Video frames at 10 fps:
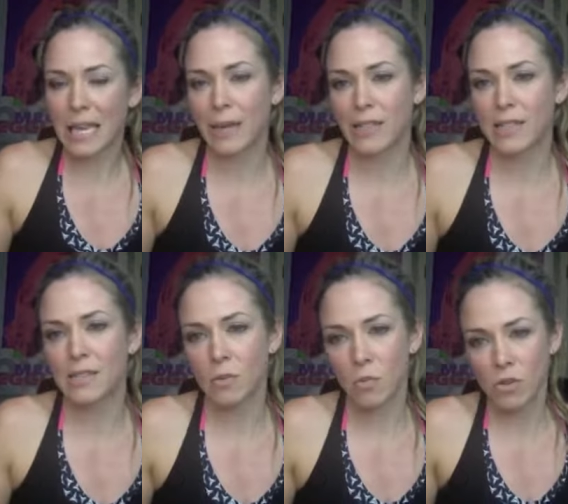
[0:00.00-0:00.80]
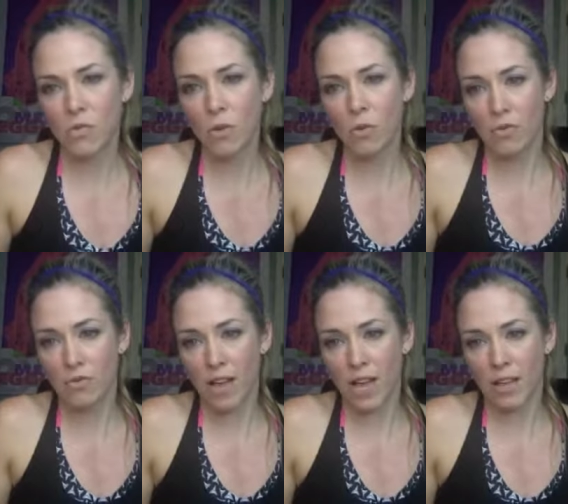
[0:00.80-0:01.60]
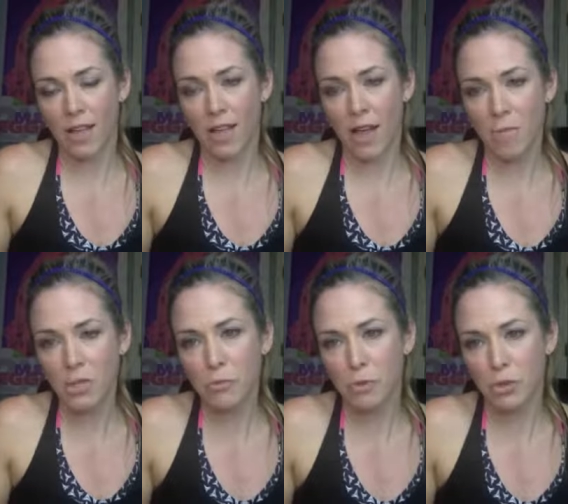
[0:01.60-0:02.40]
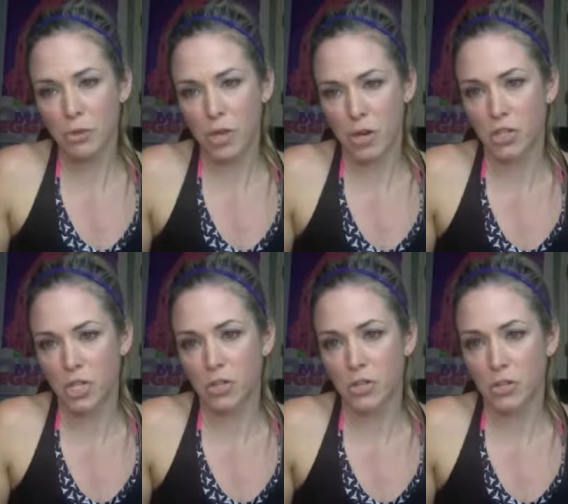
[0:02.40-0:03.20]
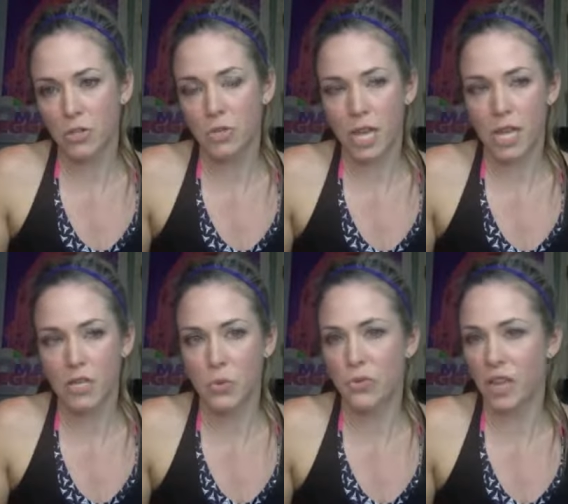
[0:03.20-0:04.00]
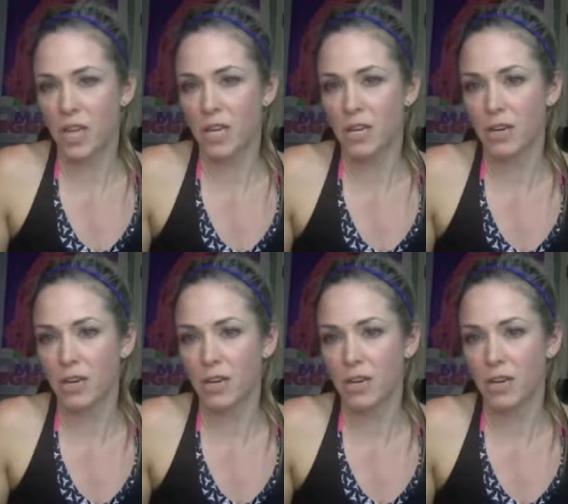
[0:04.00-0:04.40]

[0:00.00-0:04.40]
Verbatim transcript: Because let's think about this. When you go to invite, like how much emotional energy do you take to invite?